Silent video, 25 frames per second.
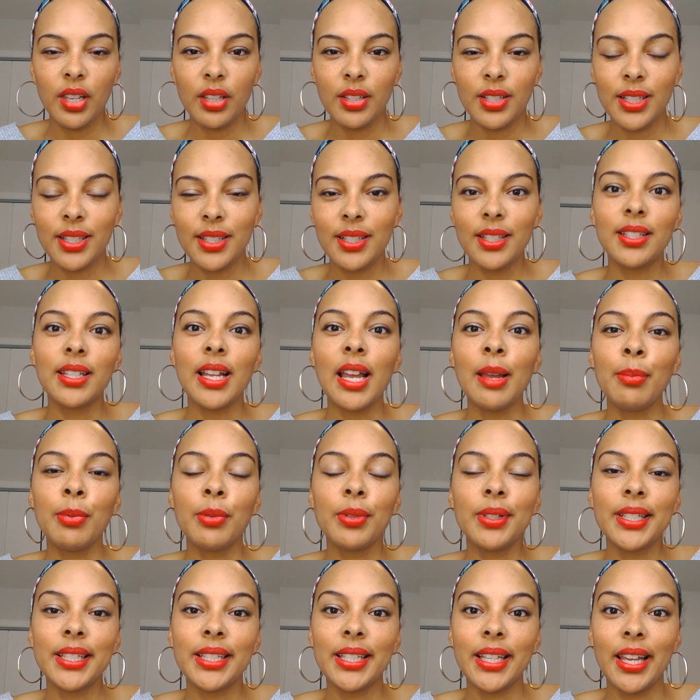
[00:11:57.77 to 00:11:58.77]
this
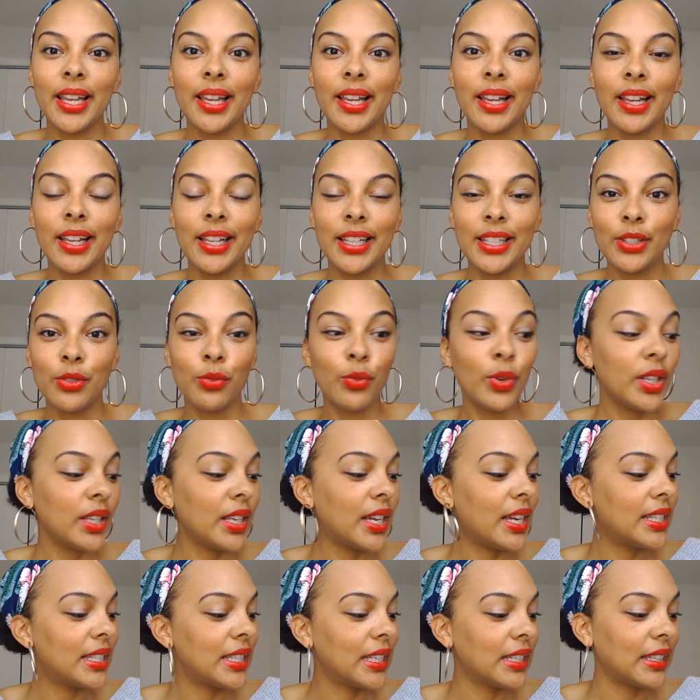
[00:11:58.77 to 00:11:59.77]
disciple is saying he's
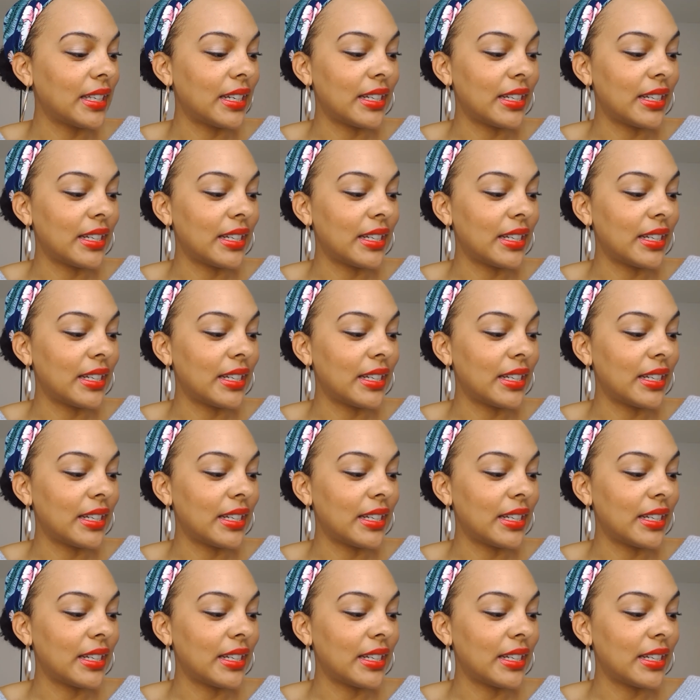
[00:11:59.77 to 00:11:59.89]
realizing